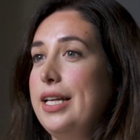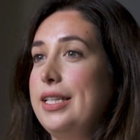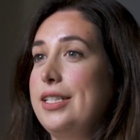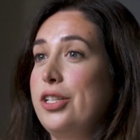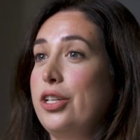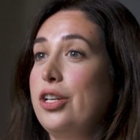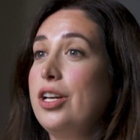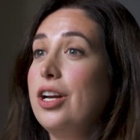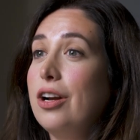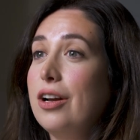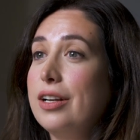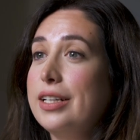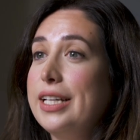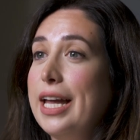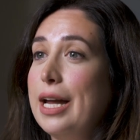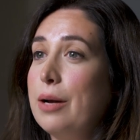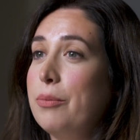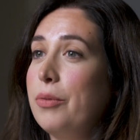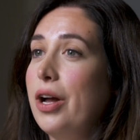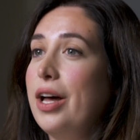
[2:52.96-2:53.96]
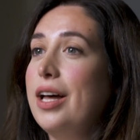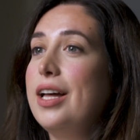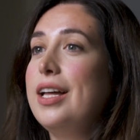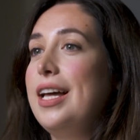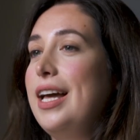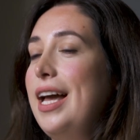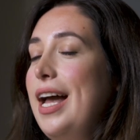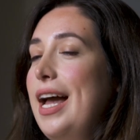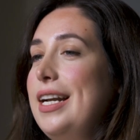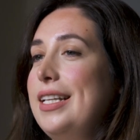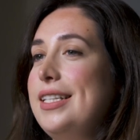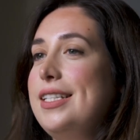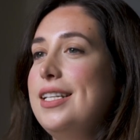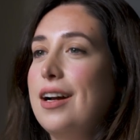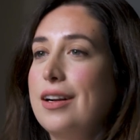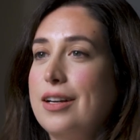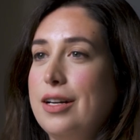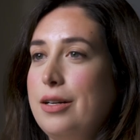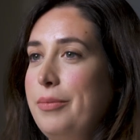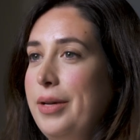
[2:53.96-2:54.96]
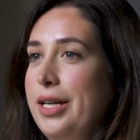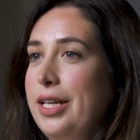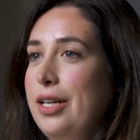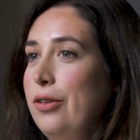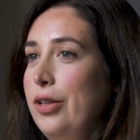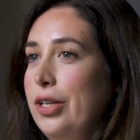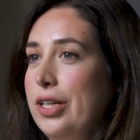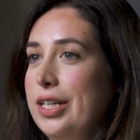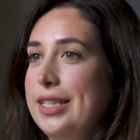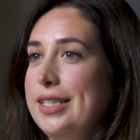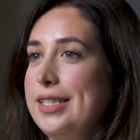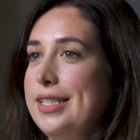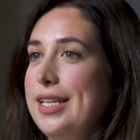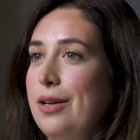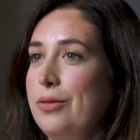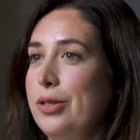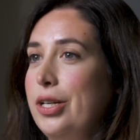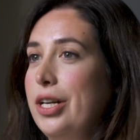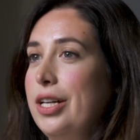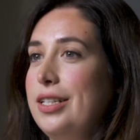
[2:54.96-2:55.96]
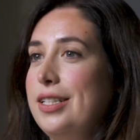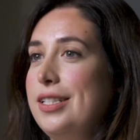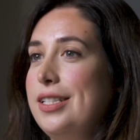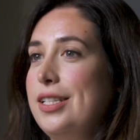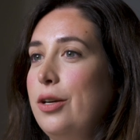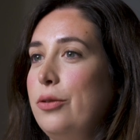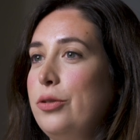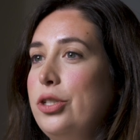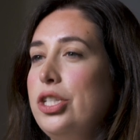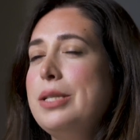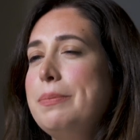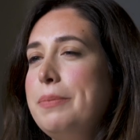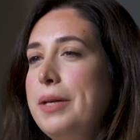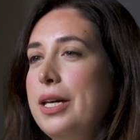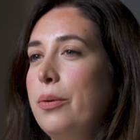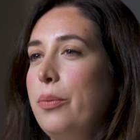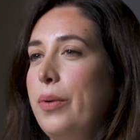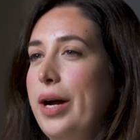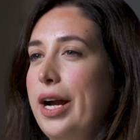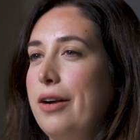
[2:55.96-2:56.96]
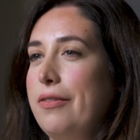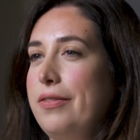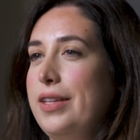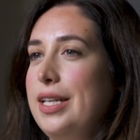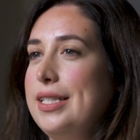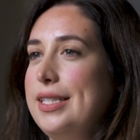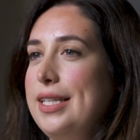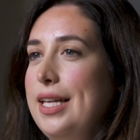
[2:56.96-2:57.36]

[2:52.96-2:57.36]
insecure on camera and it's not gonna make you look and sound good. So just be aware of these